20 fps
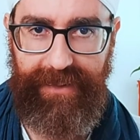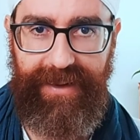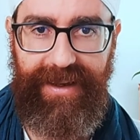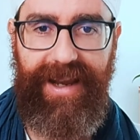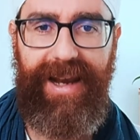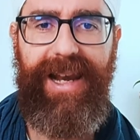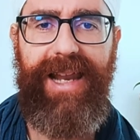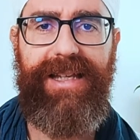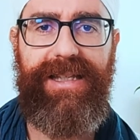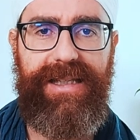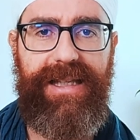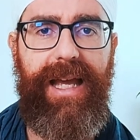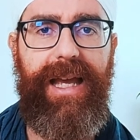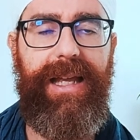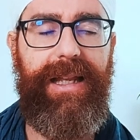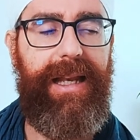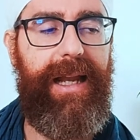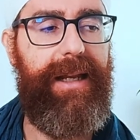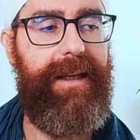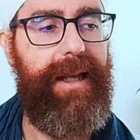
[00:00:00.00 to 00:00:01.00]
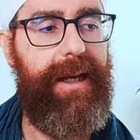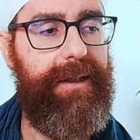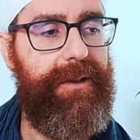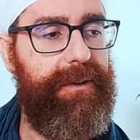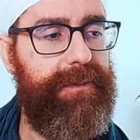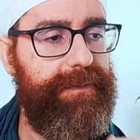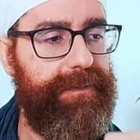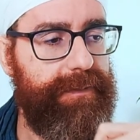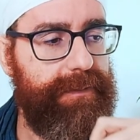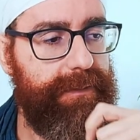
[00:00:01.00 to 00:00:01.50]
yeah, let's say it like that.
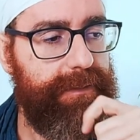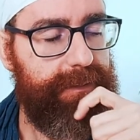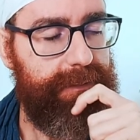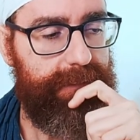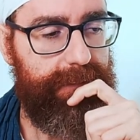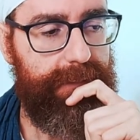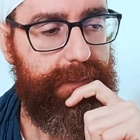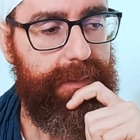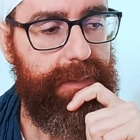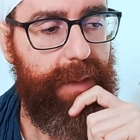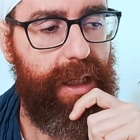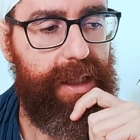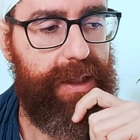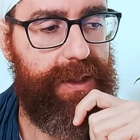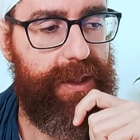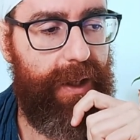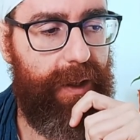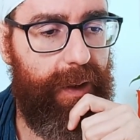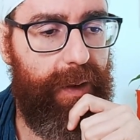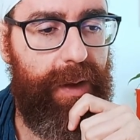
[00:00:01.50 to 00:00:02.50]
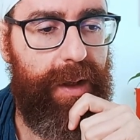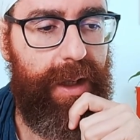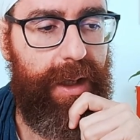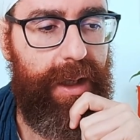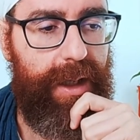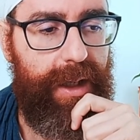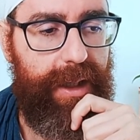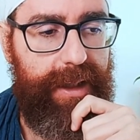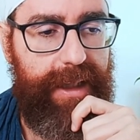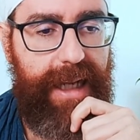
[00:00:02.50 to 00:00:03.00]
So
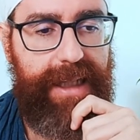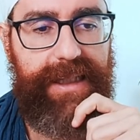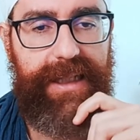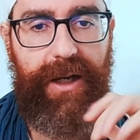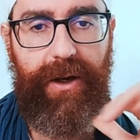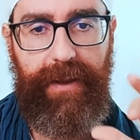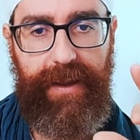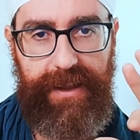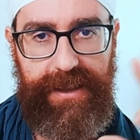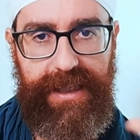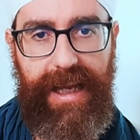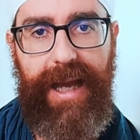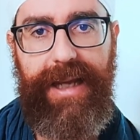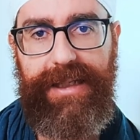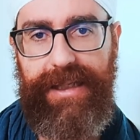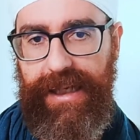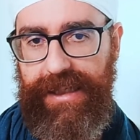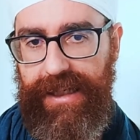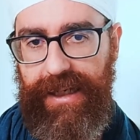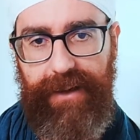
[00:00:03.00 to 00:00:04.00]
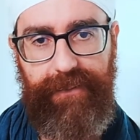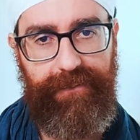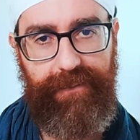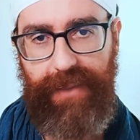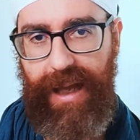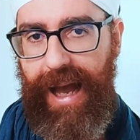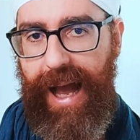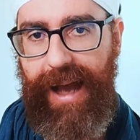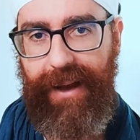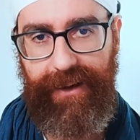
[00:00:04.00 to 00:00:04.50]
that's another science. That's a
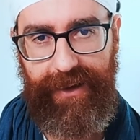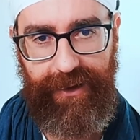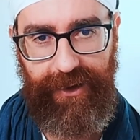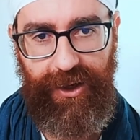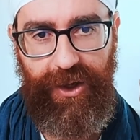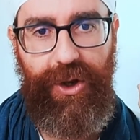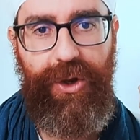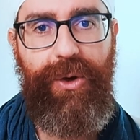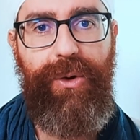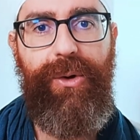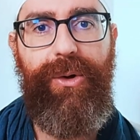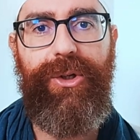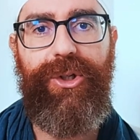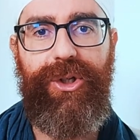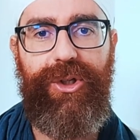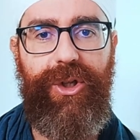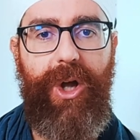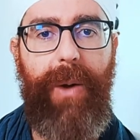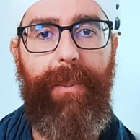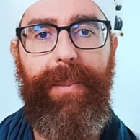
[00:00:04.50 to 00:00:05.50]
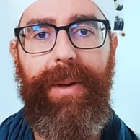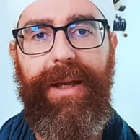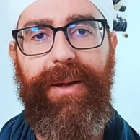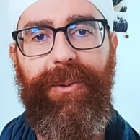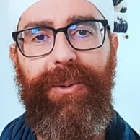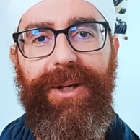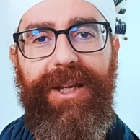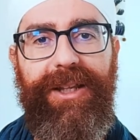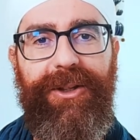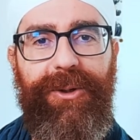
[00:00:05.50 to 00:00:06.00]
huge topic
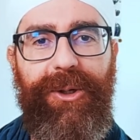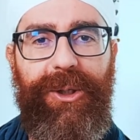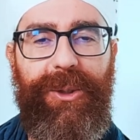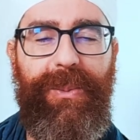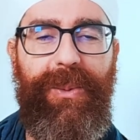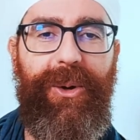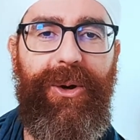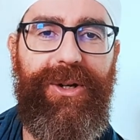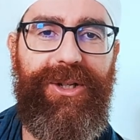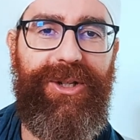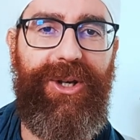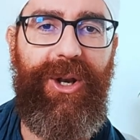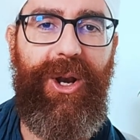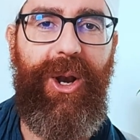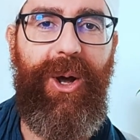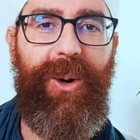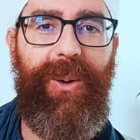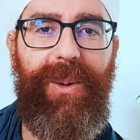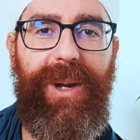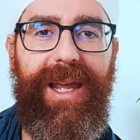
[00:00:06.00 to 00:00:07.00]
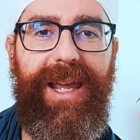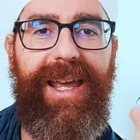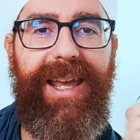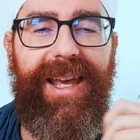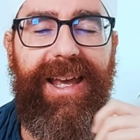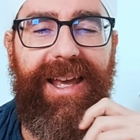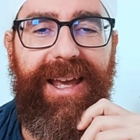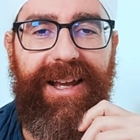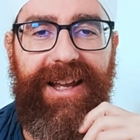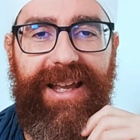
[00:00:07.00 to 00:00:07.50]
we need to explore slowly.
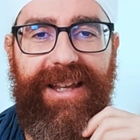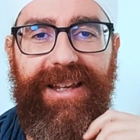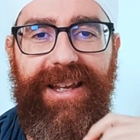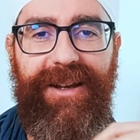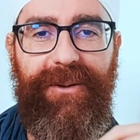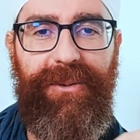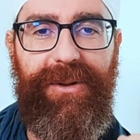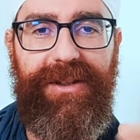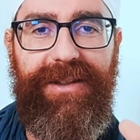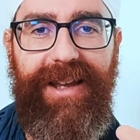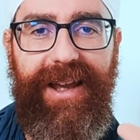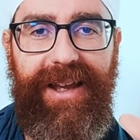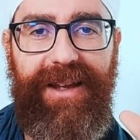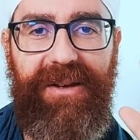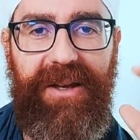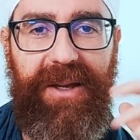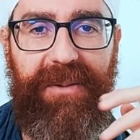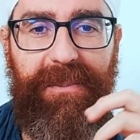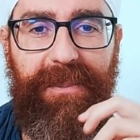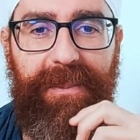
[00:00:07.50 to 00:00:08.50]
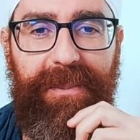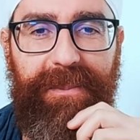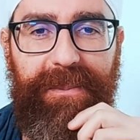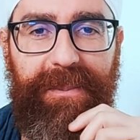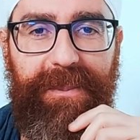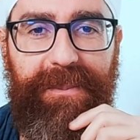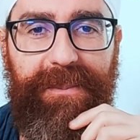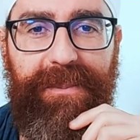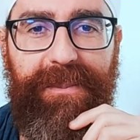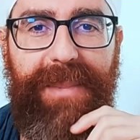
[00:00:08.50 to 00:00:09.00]
It would take
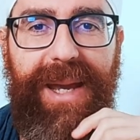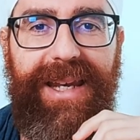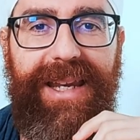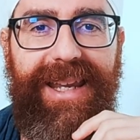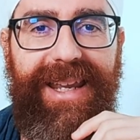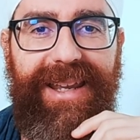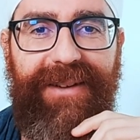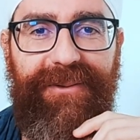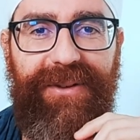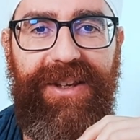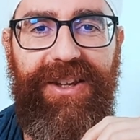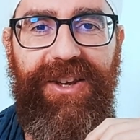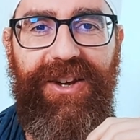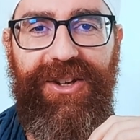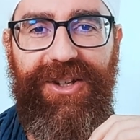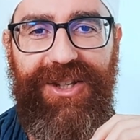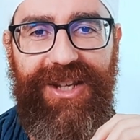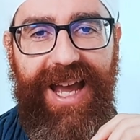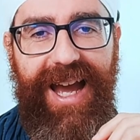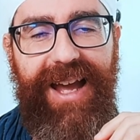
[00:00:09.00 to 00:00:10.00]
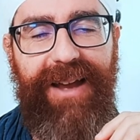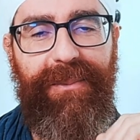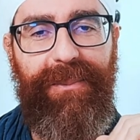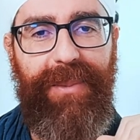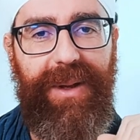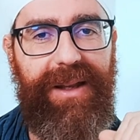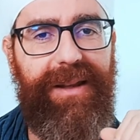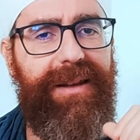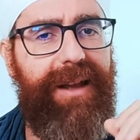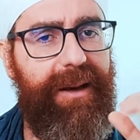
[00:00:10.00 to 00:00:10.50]
many videos, yeah?
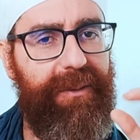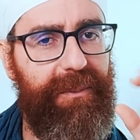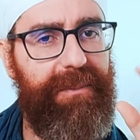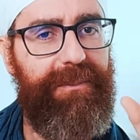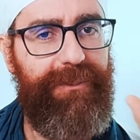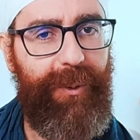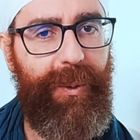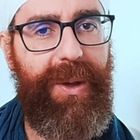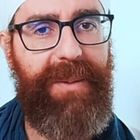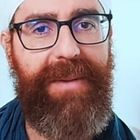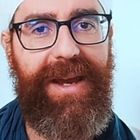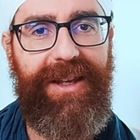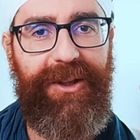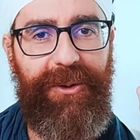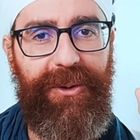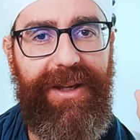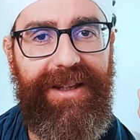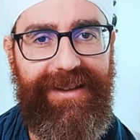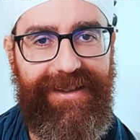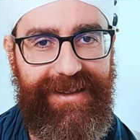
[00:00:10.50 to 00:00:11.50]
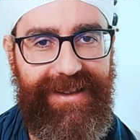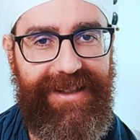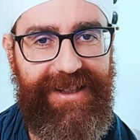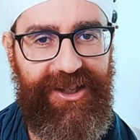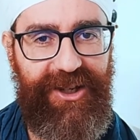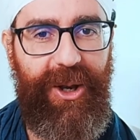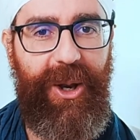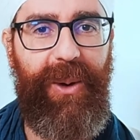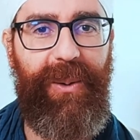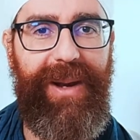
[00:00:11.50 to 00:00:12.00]
And we may do it
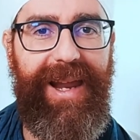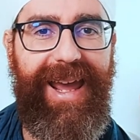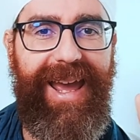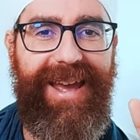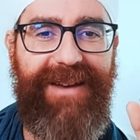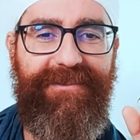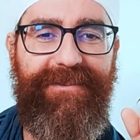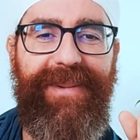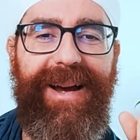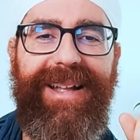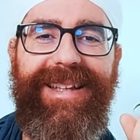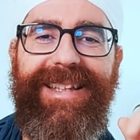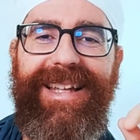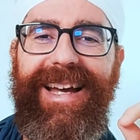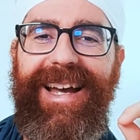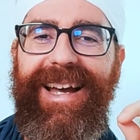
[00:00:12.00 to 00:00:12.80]
slowly, but